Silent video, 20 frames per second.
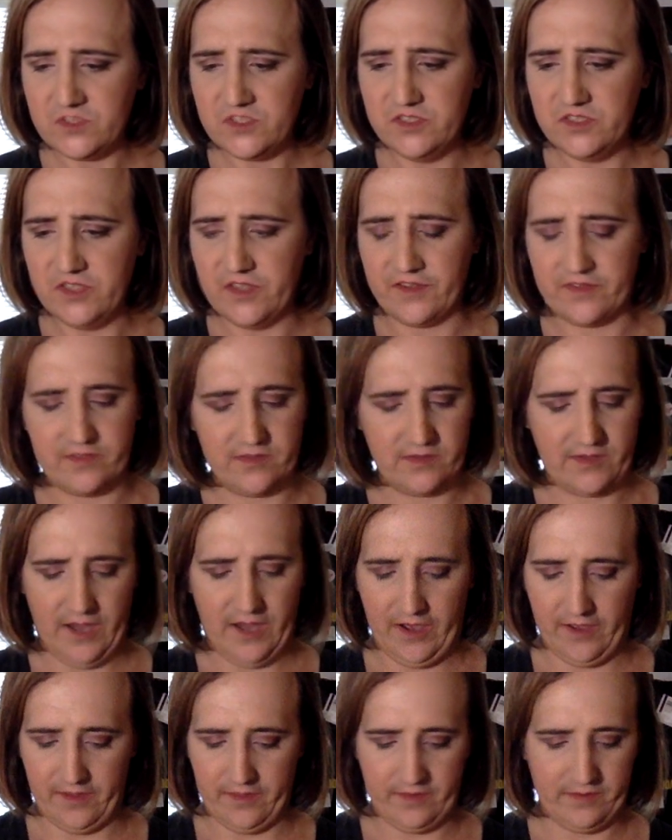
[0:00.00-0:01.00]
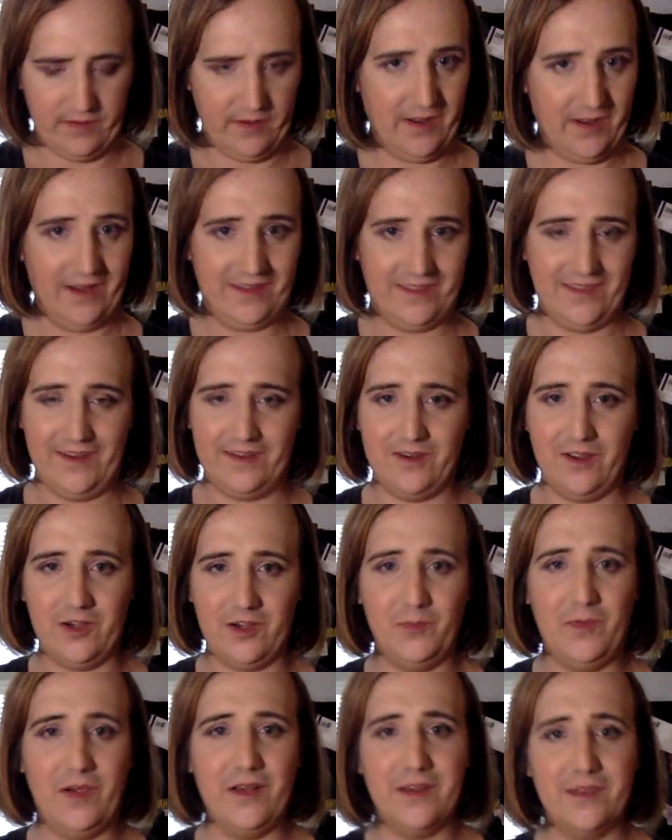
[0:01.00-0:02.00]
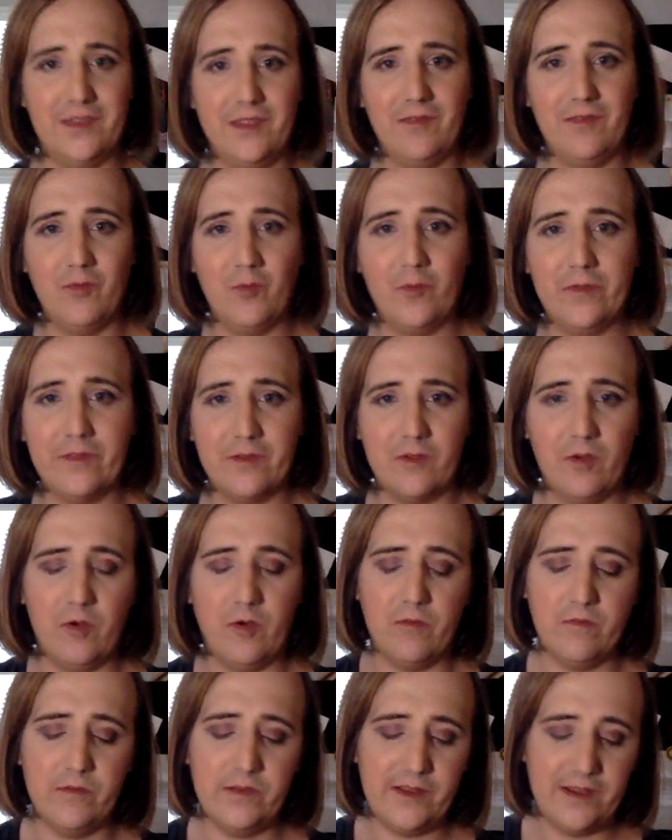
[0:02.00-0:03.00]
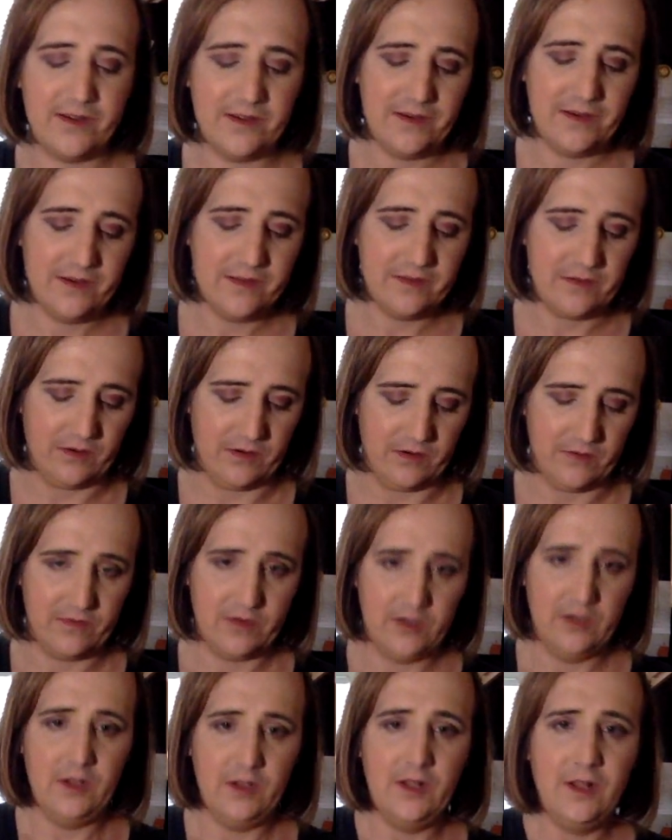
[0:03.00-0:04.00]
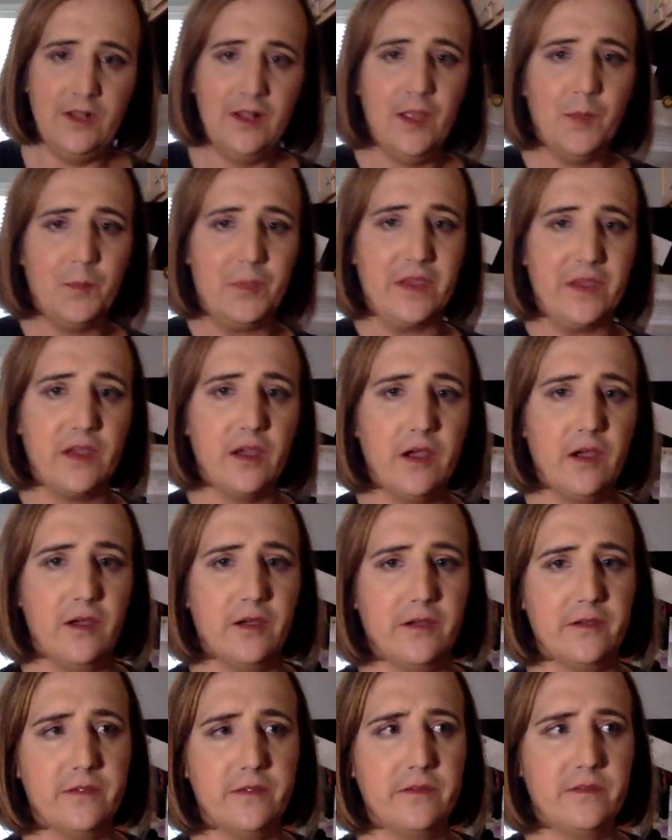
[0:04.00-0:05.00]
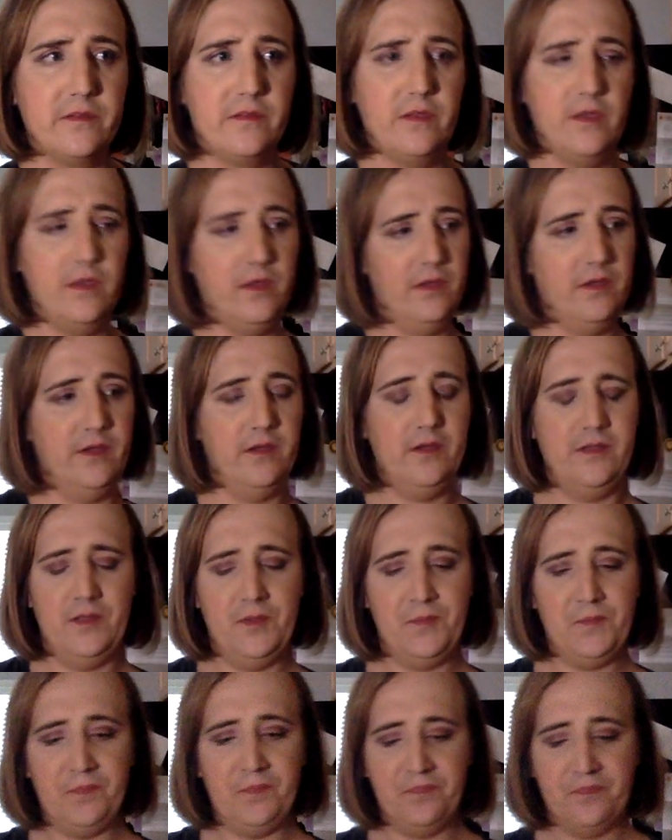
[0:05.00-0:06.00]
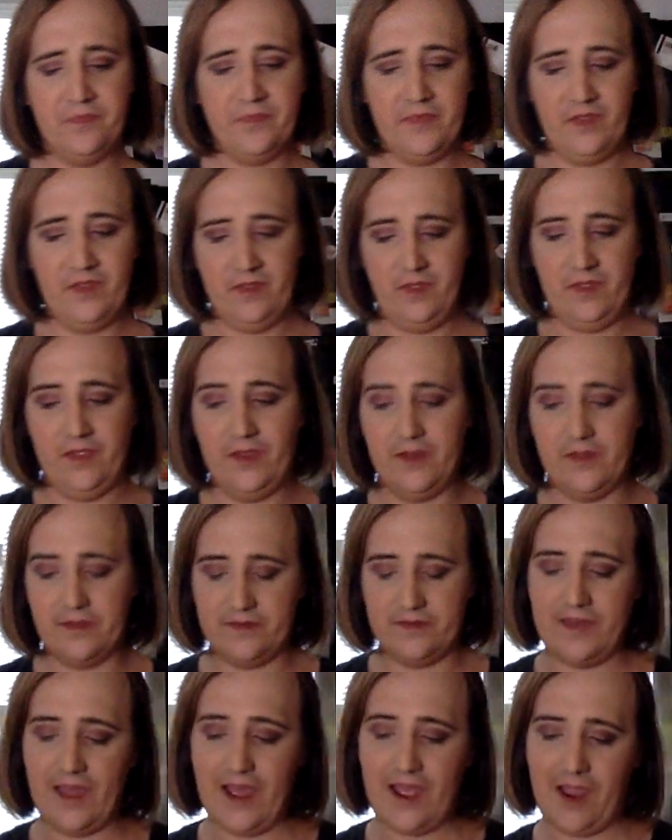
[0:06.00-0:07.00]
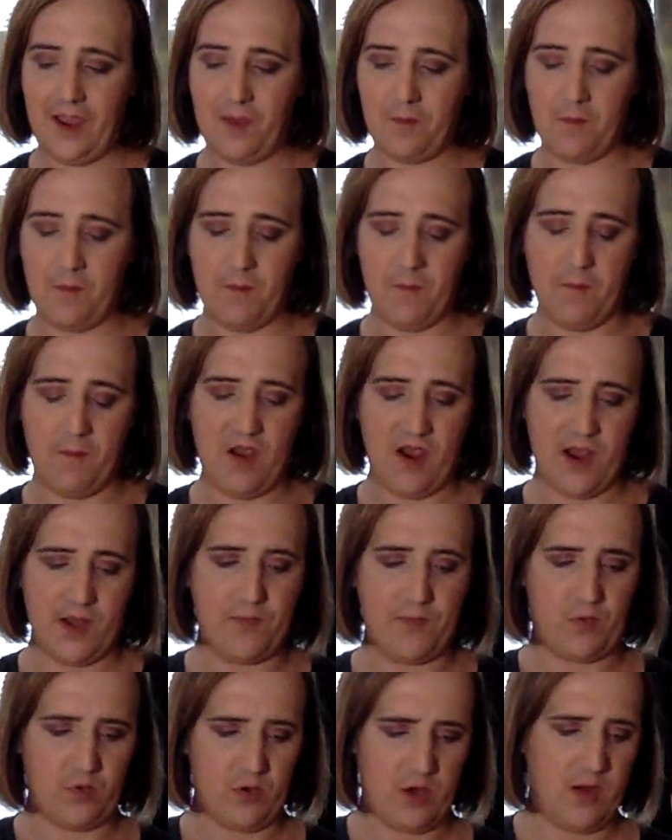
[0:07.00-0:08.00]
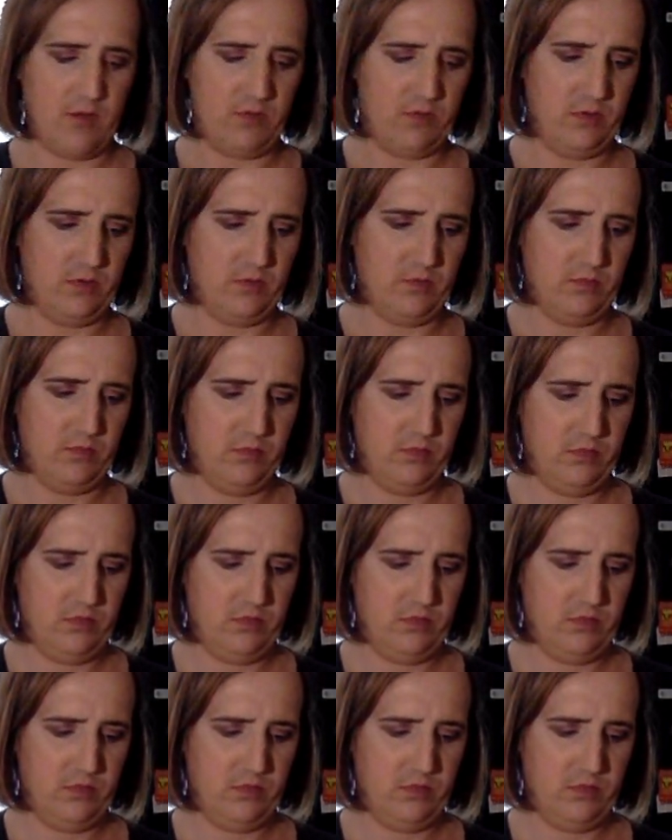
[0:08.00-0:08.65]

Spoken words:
It's kind of, I think I talked about it even with the COVID-19 stuff, because it's not my problem.